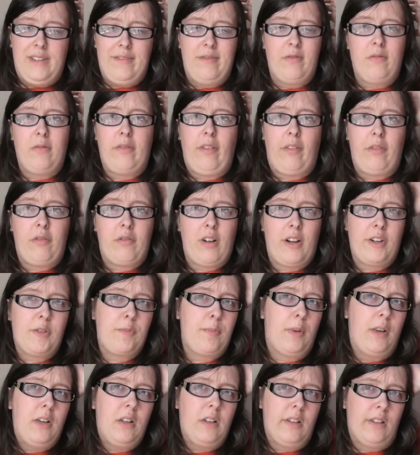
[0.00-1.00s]
Even with a
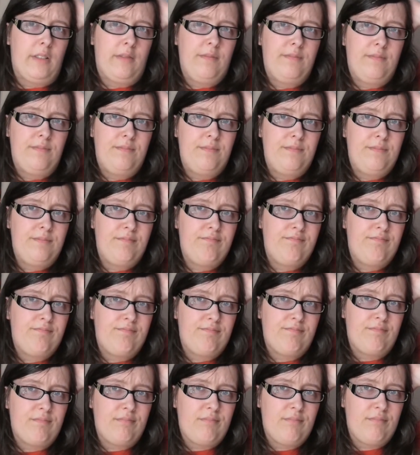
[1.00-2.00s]
fresh bottle,
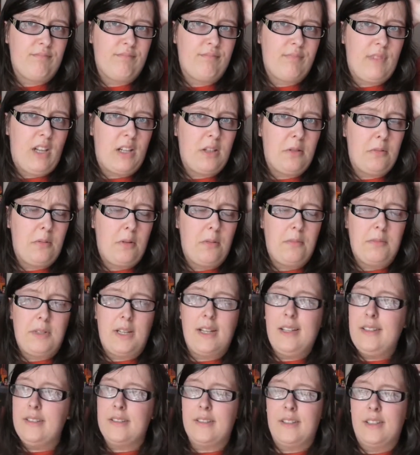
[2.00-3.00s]
that's what I'm
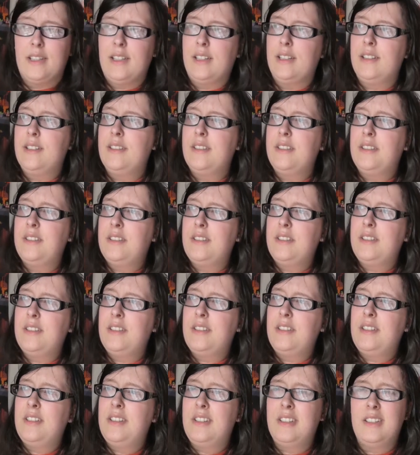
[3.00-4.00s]
tasting.
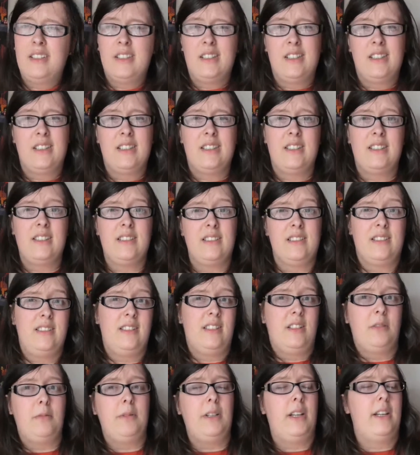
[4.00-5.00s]

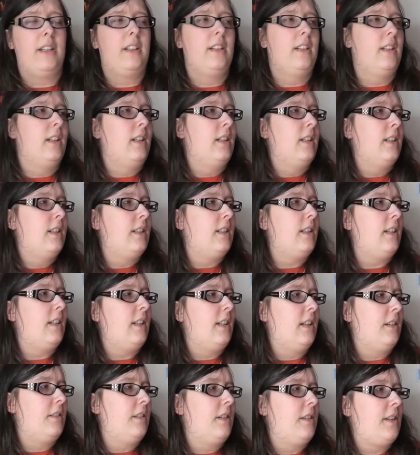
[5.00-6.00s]
It's weird. I
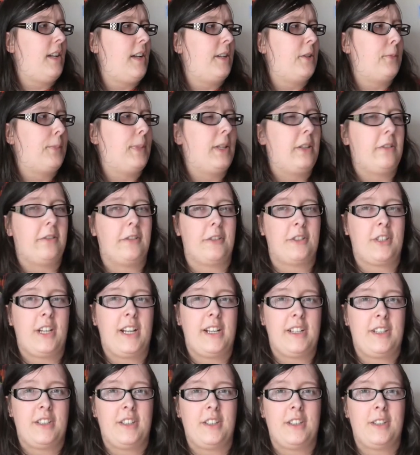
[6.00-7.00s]
don't know, no, definitely it will
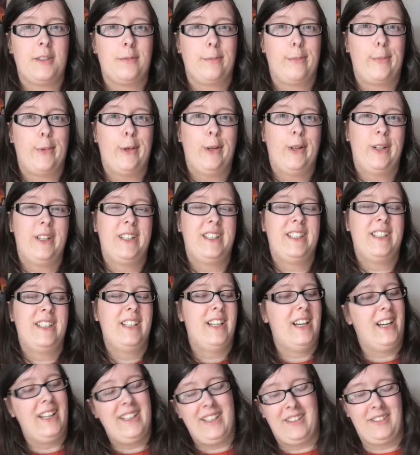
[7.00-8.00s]
change at some
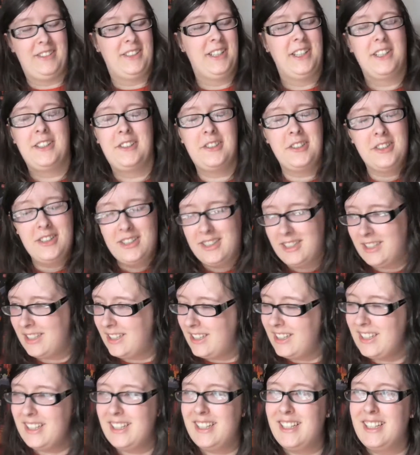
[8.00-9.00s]
point.
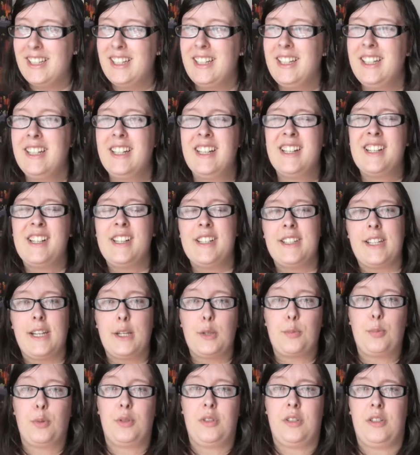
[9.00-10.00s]
I don't know.
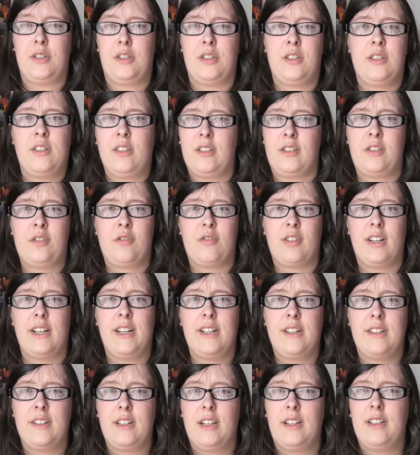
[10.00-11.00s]
Taste buds are
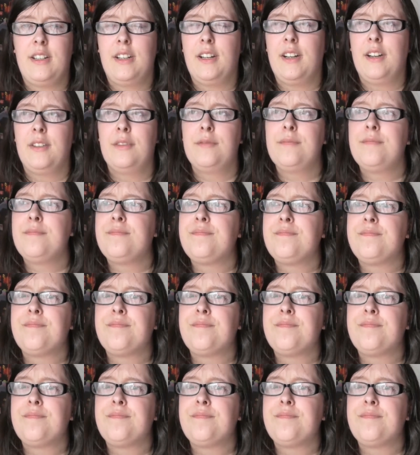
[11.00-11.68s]
strange, I know.